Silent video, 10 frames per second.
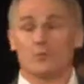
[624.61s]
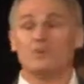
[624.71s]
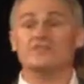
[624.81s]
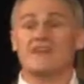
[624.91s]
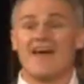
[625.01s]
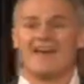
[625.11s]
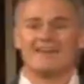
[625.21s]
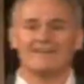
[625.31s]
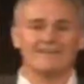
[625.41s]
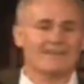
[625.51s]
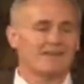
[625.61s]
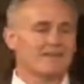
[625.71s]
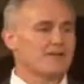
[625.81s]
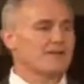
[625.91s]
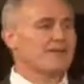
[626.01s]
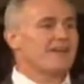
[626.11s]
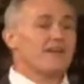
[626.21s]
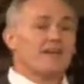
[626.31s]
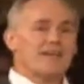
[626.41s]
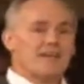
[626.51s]
What's that?
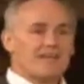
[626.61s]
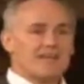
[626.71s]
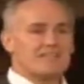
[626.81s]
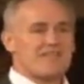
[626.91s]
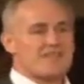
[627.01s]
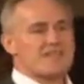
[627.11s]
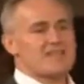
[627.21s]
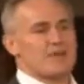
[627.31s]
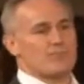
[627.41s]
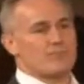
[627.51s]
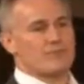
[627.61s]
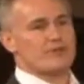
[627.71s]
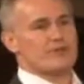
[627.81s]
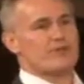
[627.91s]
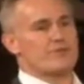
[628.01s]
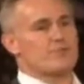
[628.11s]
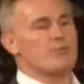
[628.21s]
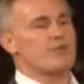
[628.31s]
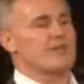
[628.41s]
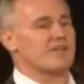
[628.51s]
It's taking that refrigerator and
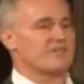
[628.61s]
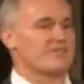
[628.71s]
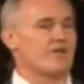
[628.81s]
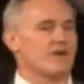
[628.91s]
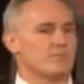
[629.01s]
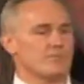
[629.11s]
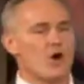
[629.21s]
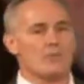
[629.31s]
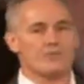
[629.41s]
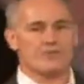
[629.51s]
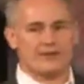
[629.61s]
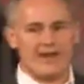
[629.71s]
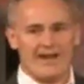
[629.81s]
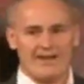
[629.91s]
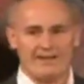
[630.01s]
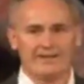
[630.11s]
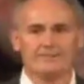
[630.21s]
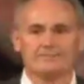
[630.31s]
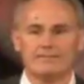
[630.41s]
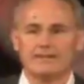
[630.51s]
putting it in the palm of your hand.
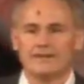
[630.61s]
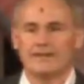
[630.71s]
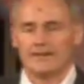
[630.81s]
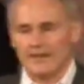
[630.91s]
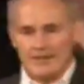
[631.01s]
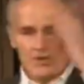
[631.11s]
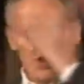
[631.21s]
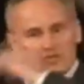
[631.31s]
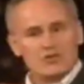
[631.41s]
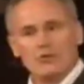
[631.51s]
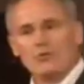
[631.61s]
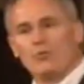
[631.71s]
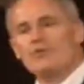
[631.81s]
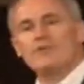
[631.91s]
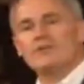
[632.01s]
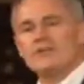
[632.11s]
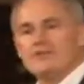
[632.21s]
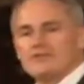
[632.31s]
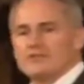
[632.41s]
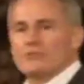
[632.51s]
He's also one of the
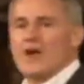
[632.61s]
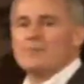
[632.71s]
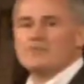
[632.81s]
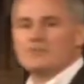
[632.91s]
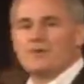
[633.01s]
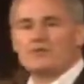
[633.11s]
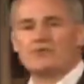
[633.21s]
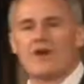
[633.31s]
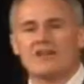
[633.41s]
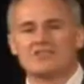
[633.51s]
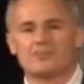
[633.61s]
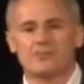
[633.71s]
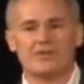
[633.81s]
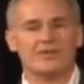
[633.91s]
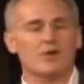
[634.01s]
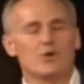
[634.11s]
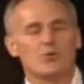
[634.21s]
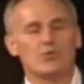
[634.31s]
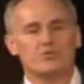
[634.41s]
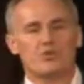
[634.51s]
leaders in Raman spectroscopy,
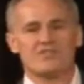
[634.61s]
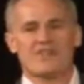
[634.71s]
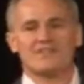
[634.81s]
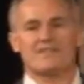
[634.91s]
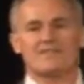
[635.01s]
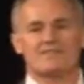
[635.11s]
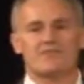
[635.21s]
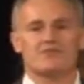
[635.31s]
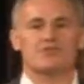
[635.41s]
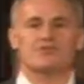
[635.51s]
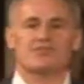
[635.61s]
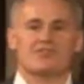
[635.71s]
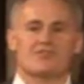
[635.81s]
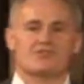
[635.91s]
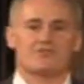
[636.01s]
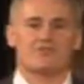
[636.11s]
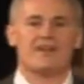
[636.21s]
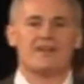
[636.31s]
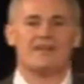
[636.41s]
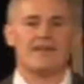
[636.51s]
which was that digital signature that
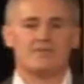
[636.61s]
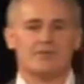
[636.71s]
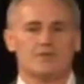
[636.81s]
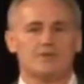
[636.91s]
I gave you.